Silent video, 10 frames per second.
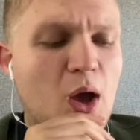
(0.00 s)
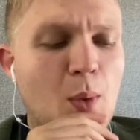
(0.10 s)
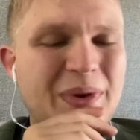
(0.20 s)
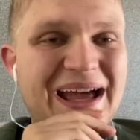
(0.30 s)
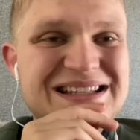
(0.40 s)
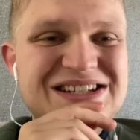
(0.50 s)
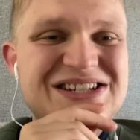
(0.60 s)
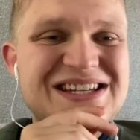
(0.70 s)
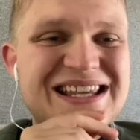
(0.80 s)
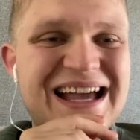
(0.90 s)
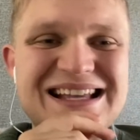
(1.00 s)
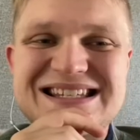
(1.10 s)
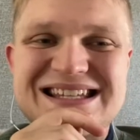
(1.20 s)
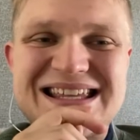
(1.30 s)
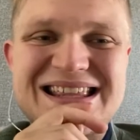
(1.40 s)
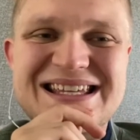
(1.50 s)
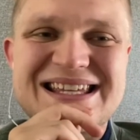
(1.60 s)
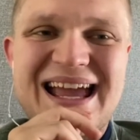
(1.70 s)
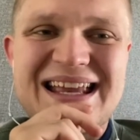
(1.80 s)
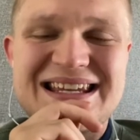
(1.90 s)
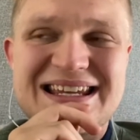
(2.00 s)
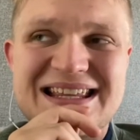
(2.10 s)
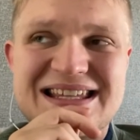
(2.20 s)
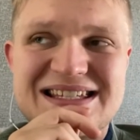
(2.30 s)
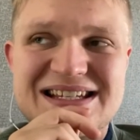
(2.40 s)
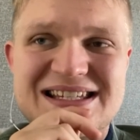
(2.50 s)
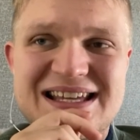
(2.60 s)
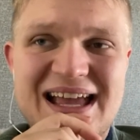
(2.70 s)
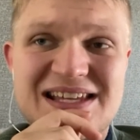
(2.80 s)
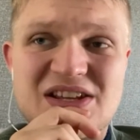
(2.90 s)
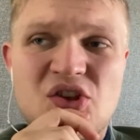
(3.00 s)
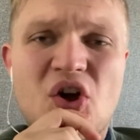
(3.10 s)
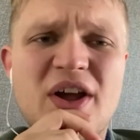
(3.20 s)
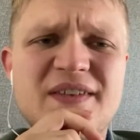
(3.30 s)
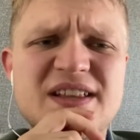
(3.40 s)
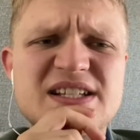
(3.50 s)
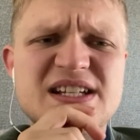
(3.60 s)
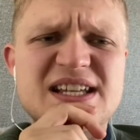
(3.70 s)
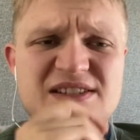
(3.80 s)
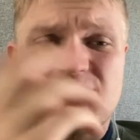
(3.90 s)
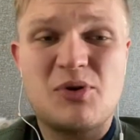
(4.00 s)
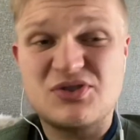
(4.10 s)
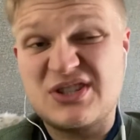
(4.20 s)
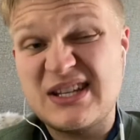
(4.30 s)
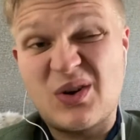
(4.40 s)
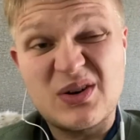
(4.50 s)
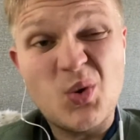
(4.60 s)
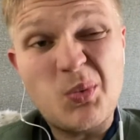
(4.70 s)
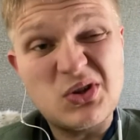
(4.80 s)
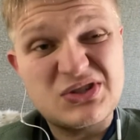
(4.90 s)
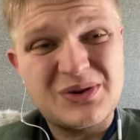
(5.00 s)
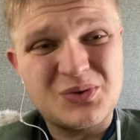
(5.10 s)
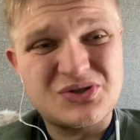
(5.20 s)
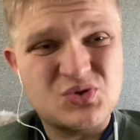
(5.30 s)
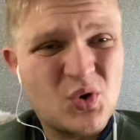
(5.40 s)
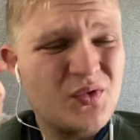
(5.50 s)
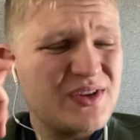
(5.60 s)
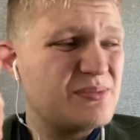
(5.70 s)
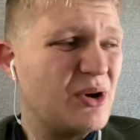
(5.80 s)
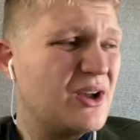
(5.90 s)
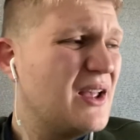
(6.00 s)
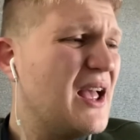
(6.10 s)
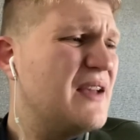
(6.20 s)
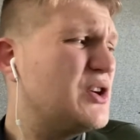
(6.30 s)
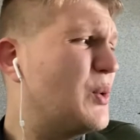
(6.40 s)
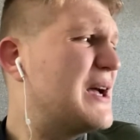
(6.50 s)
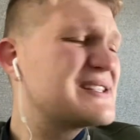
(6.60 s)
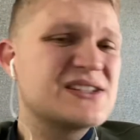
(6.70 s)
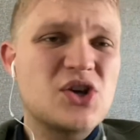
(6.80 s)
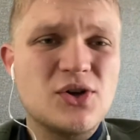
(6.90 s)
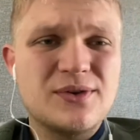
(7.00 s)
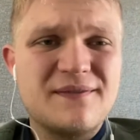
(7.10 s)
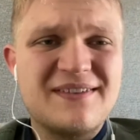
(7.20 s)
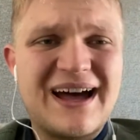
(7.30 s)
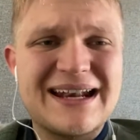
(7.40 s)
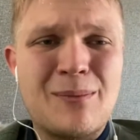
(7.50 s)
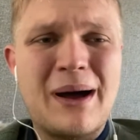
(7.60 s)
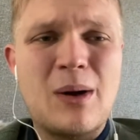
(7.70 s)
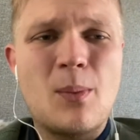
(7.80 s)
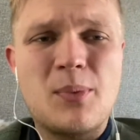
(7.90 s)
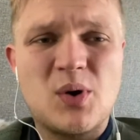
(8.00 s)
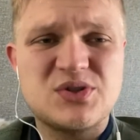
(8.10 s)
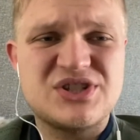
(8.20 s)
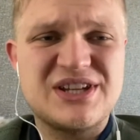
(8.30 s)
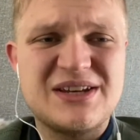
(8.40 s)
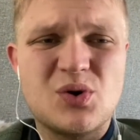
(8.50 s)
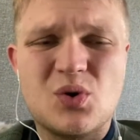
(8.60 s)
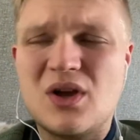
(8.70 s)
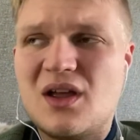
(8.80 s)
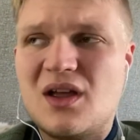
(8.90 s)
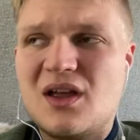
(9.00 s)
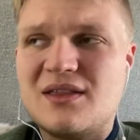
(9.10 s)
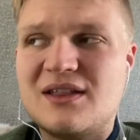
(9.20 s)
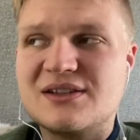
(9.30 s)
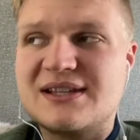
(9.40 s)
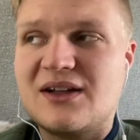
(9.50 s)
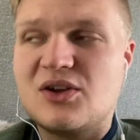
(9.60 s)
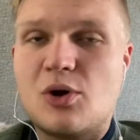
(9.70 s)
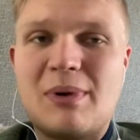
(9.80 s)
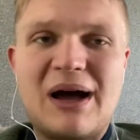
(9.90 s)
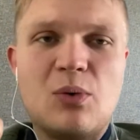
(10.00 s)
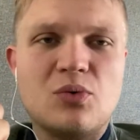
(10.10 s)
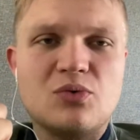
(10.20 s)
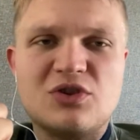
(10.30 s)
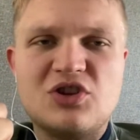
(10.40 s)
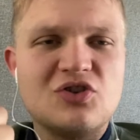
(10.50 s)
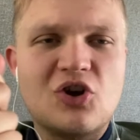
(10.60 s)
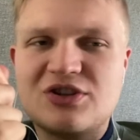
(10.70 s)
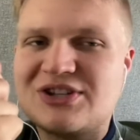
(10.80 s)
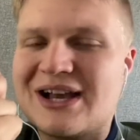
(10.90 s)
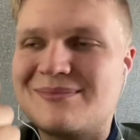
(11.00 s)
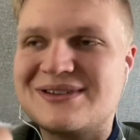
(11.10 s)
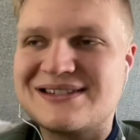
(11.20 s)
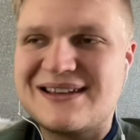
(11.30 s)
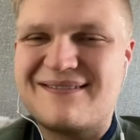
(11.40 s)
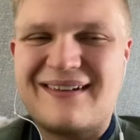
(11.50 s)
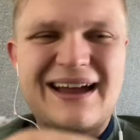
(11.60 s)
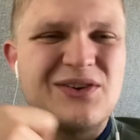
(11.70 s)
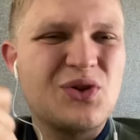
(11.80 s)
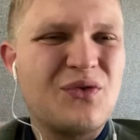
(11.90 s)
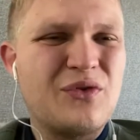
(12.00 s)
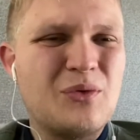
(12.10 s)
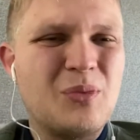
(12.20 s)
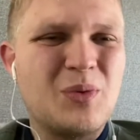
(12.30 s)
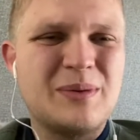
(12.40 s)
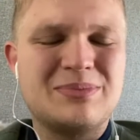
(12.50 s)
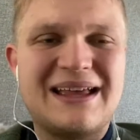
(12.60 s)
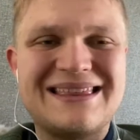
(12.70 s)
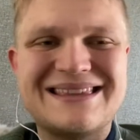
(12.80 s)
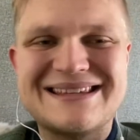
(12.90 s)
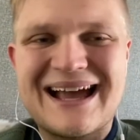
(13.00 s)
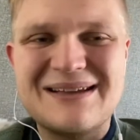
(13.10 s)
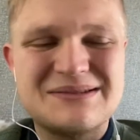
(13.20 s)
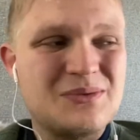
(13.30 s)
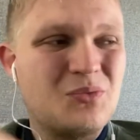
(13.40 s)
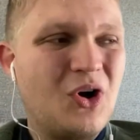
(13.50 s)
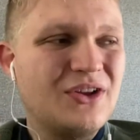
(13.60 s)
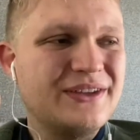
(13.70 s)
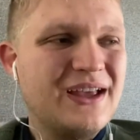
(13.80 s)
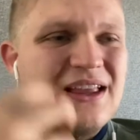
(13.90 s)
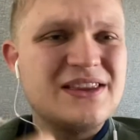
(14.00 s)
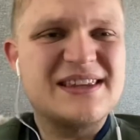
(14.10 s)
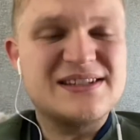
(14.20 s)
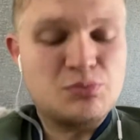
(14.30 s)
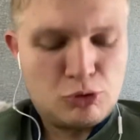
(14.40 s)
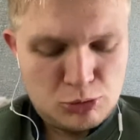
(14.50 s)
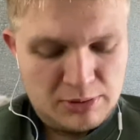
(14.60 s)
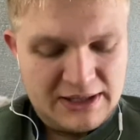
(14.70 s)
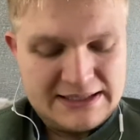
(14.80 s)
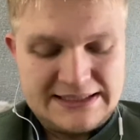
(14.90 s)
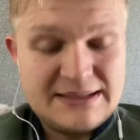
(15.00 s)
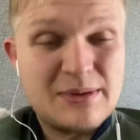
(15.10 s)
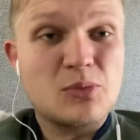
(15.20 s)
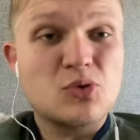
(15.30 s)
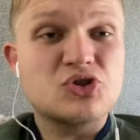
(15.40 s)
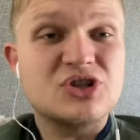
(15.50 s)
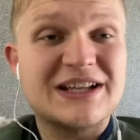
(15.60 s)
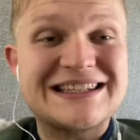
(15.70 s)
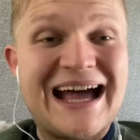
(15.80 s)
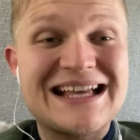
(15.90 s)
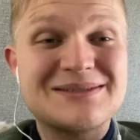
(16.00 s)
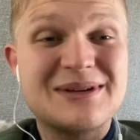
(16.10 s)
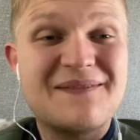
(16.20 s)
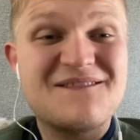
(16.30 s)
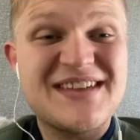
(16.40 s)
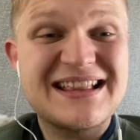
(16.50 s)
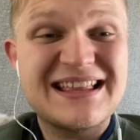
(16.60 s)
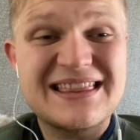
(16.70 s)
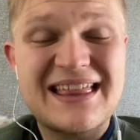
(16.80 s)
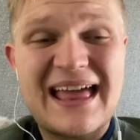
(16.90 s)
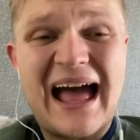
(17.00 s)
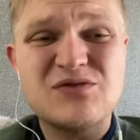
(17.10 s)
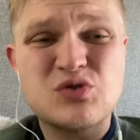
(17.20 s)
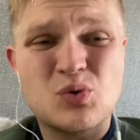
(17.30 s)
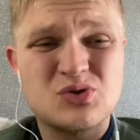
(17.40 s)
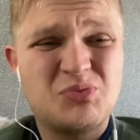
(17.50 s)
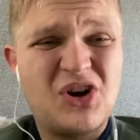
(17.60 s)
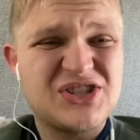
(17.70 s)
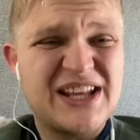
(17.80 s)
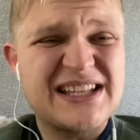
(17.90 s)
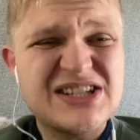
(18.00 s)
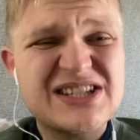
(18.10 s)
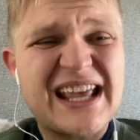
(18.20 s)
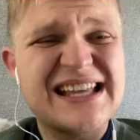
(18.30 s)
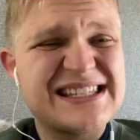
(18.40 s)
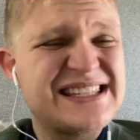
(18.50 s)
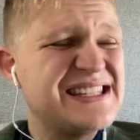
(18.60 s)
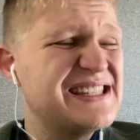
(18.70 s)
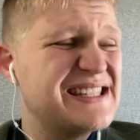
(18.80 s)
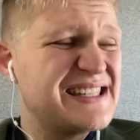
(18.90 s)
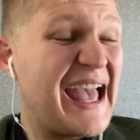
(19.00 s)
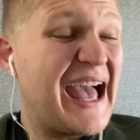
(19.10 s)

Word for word: But I just can't see this ending in the success, and not even the success of Pochettino. I know Pochettino wasn't trophies, but if you ask a Tottenham fan about Pochettino, they'll tell you about you got the Champions League final, the football we played, the times we won. There's probably a deep emotional attachment and feeling that they have towards Poch. I just can't see this